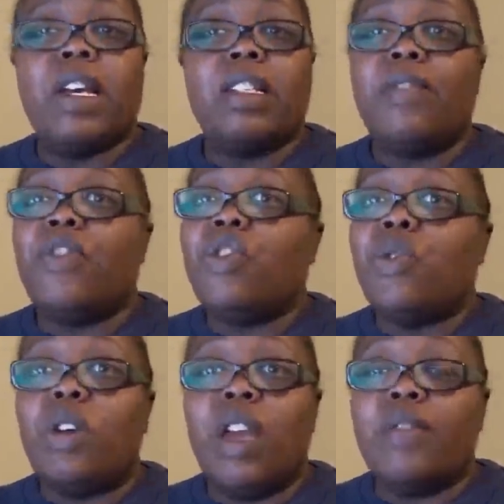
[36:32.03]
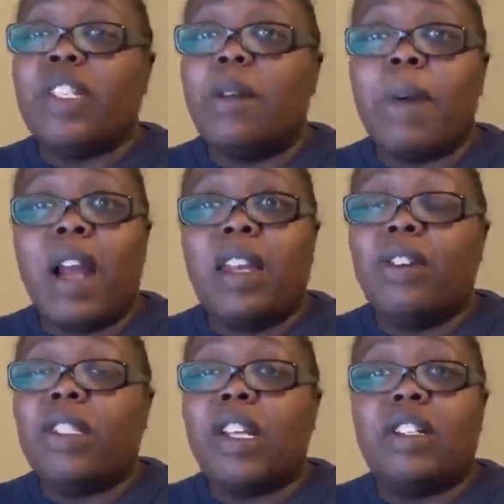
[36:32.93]
Because if
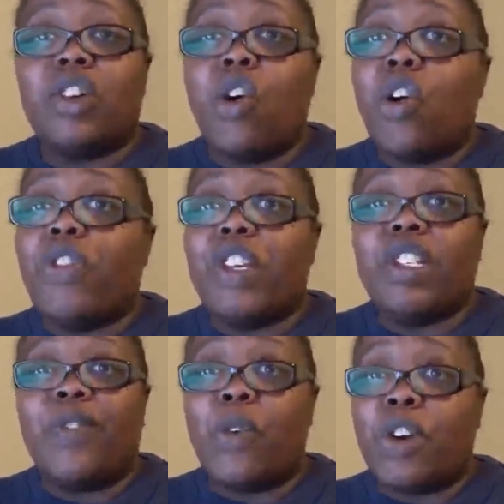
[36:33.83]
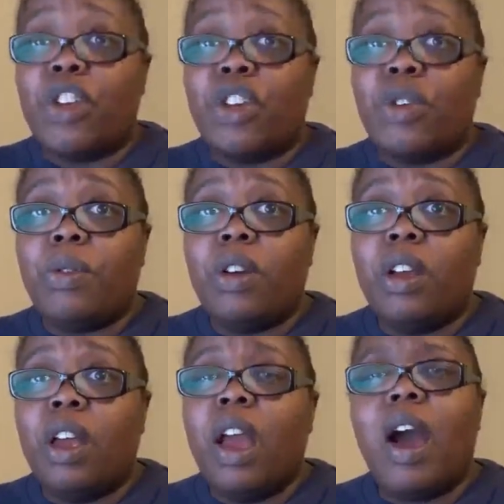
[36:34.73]
somebody else does all this for you,
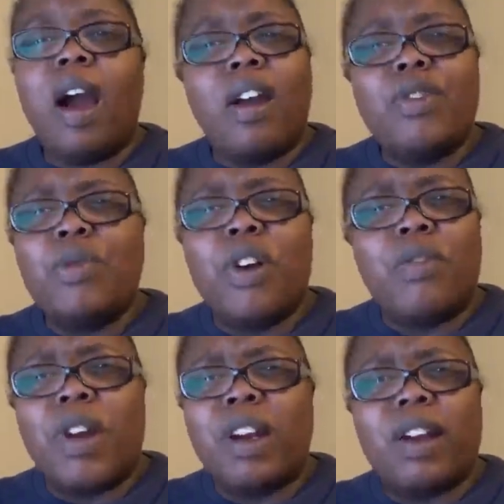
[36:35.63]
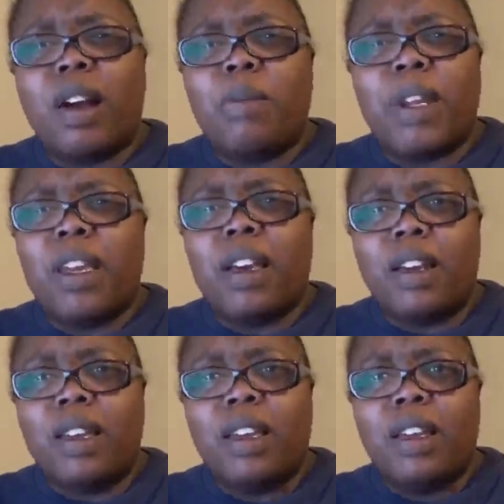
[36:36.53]
how are you gonna run a company,
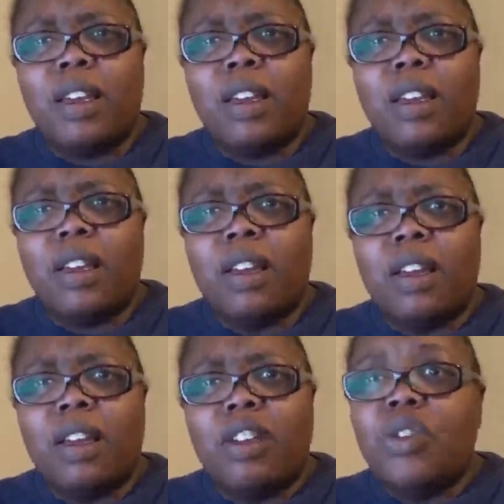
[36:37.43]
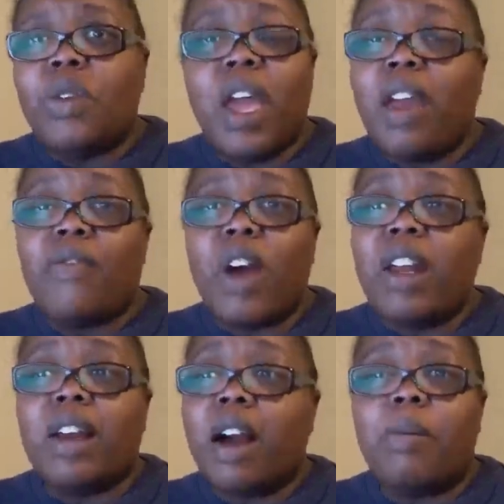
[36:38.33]
honey? You can't run
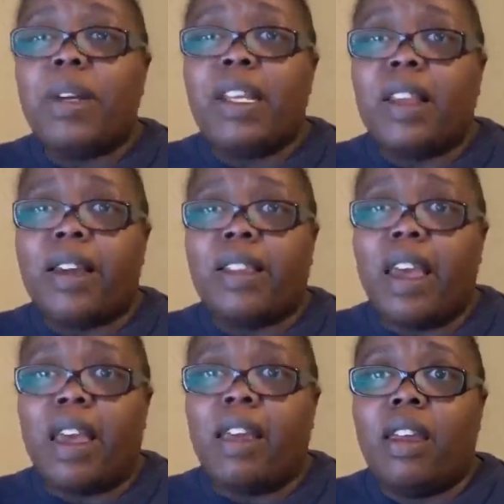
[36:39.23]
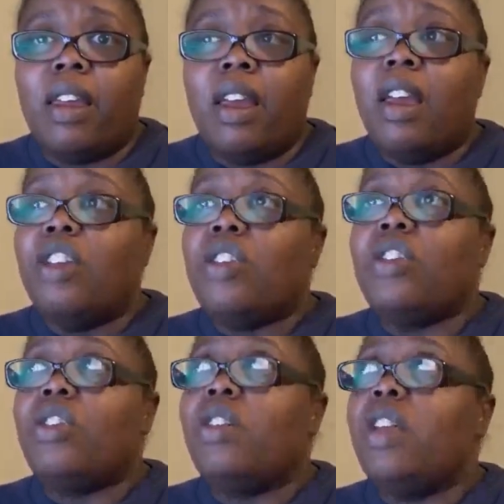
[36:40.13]
a company like that.
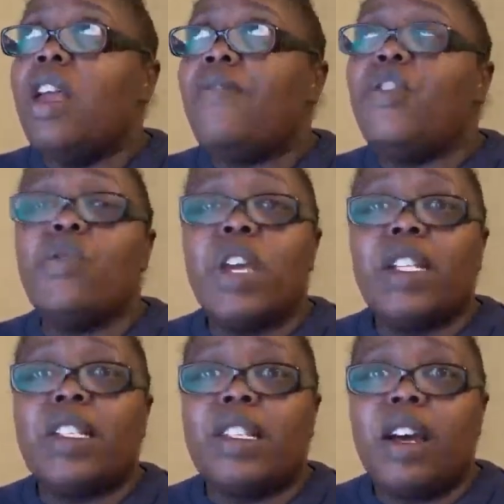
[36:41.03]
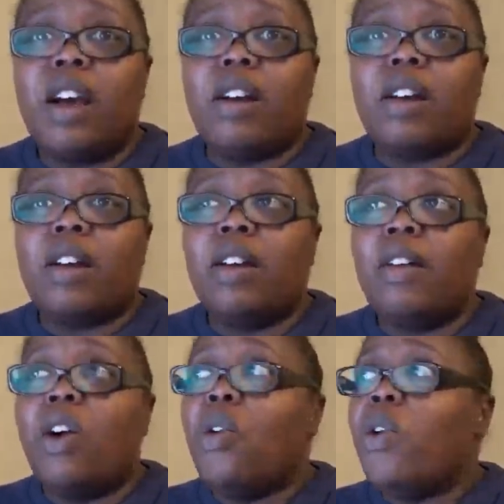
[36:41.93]
If you get stuck
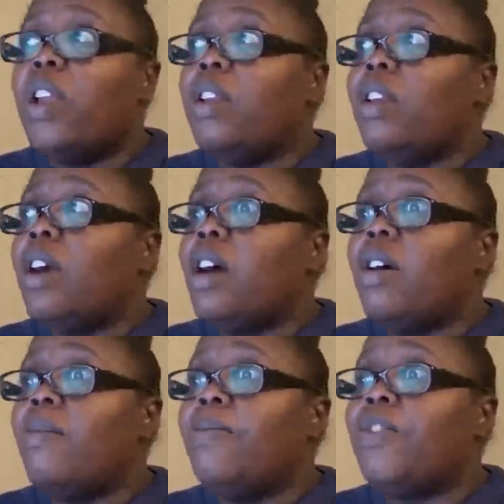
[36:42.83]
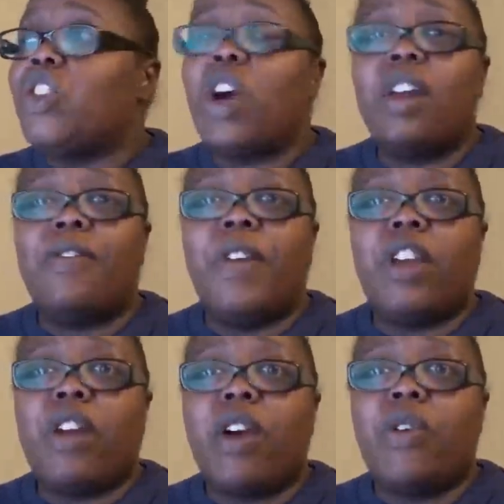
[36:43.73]
on trying to
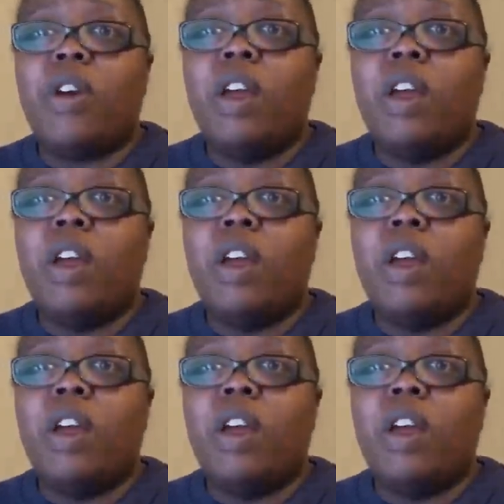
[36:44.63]
figure out,